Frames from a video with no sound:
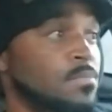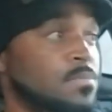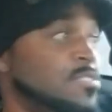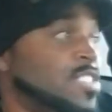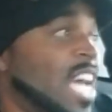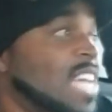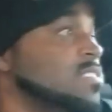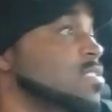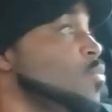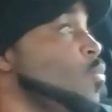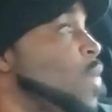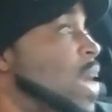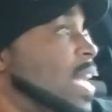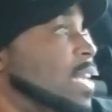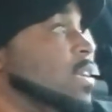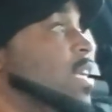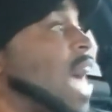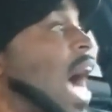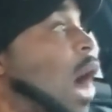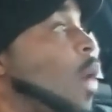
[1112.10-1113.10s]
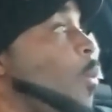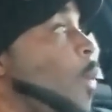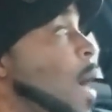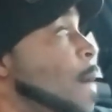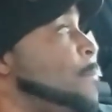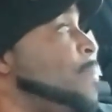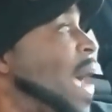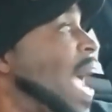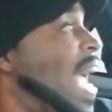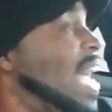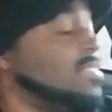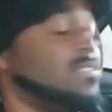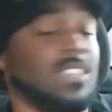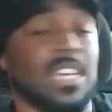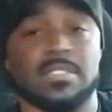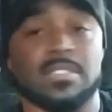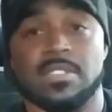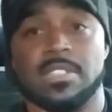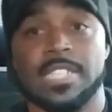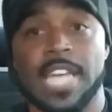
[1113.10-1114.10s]
Jason Witten caught one pass
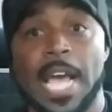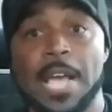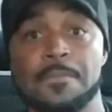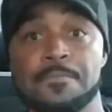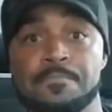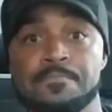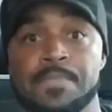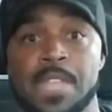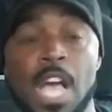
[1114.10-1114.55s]
yesterday.